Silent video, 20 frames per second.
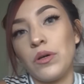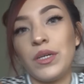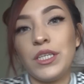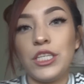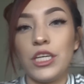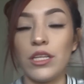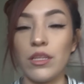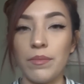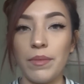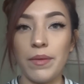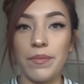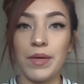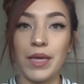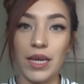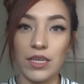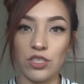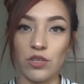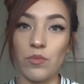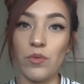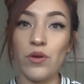each other, maybe
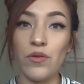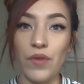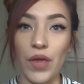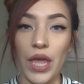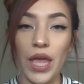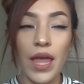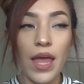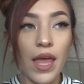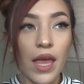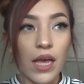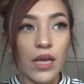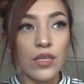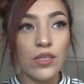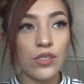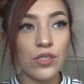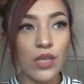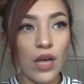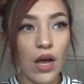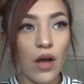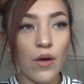catch a movie.
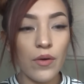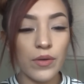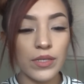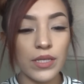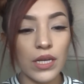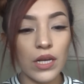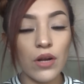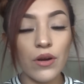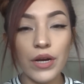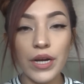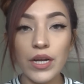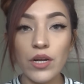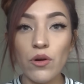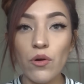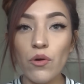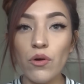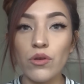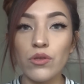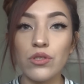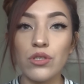So I was like, all right,
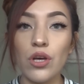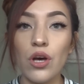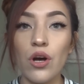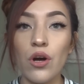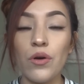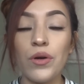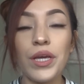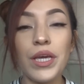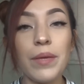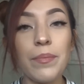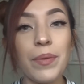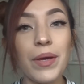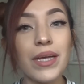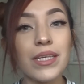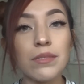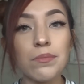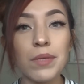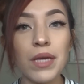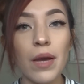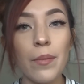cool. So he
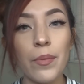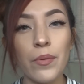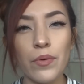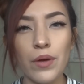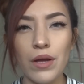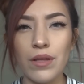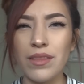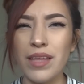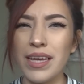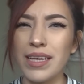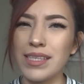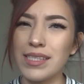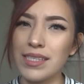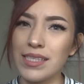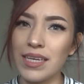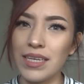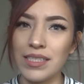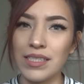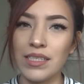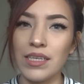picks me up around like
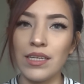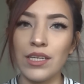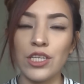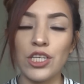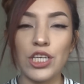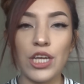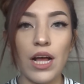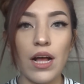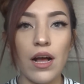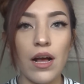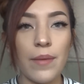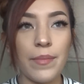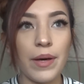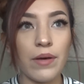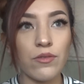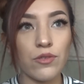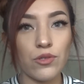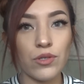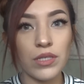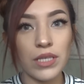6-ish. I
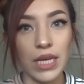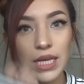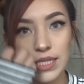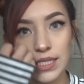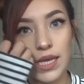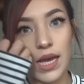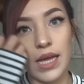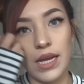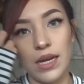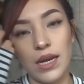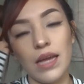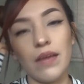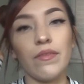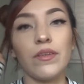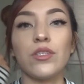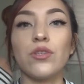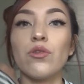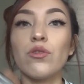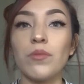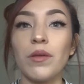was really excited. I
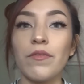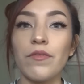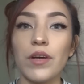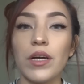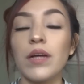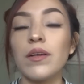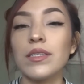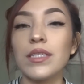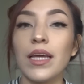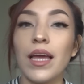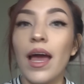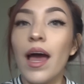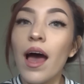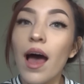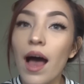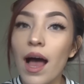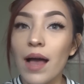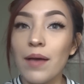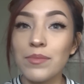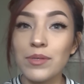even told my friend, I was like,
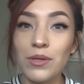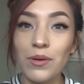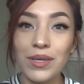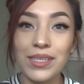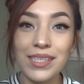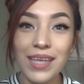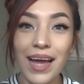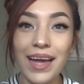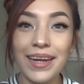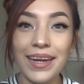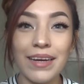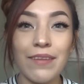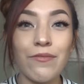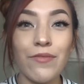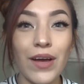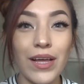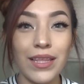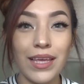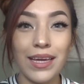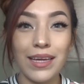I'm so excited, I'm
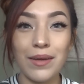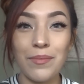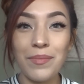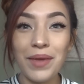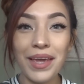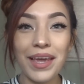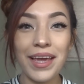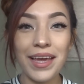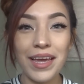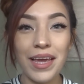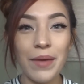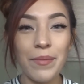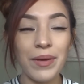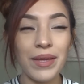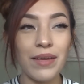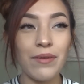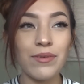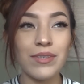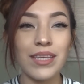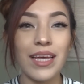finally gonna meet him.
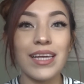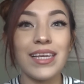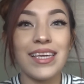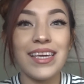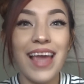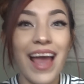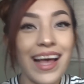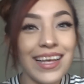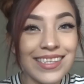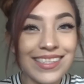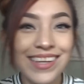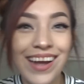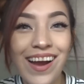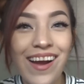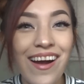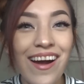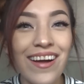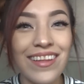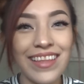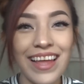And he was like, yes,
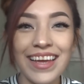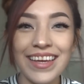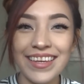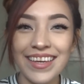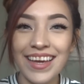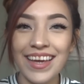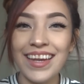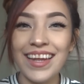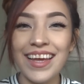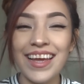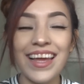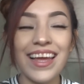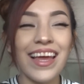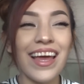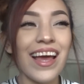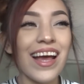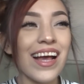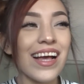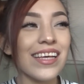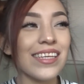girl, like, get it.
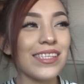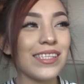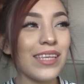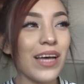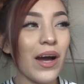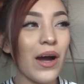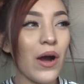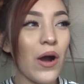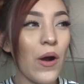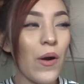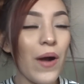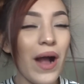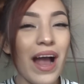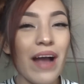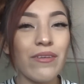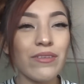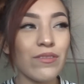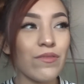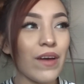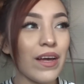So
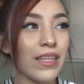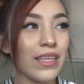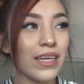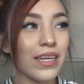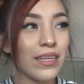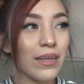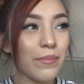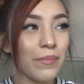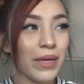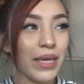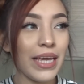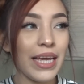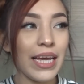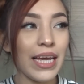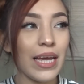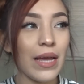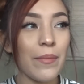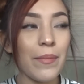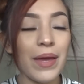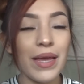I was finally gonna meet
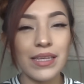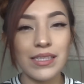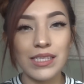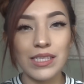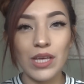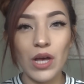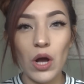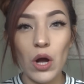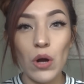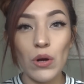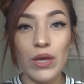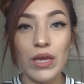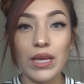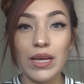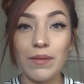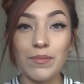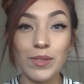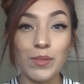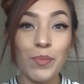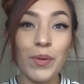him, and so he
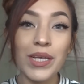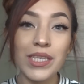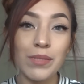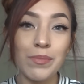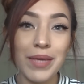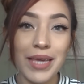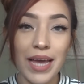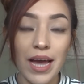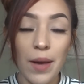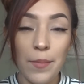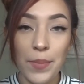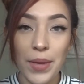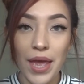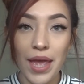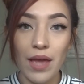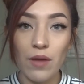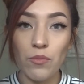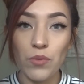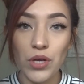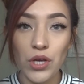comes, picks me up,
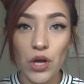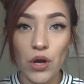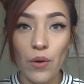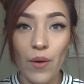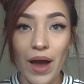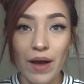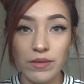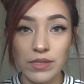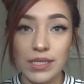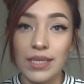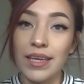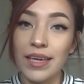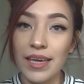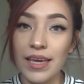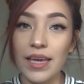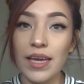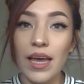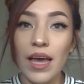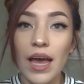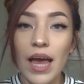and we go out to
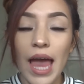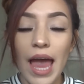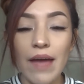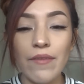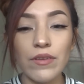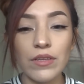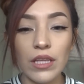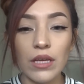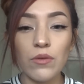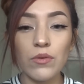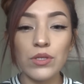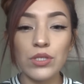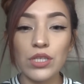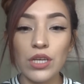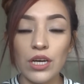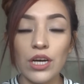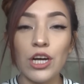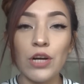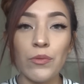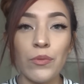eat. Everything was
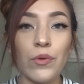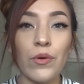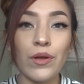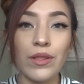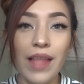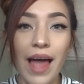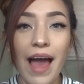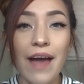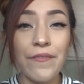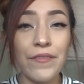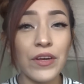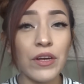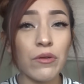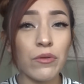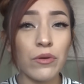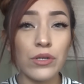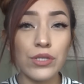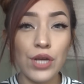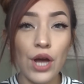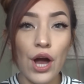good. We were laughing, we
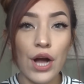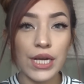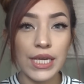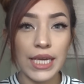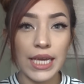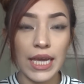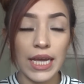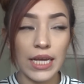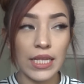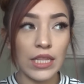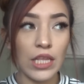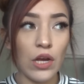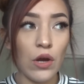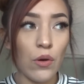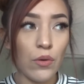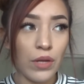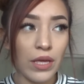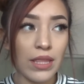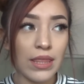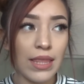were talking, and the
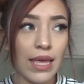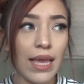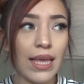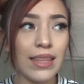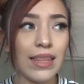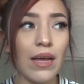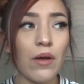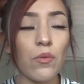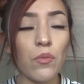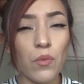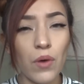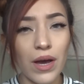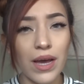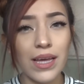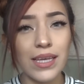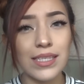only thing that was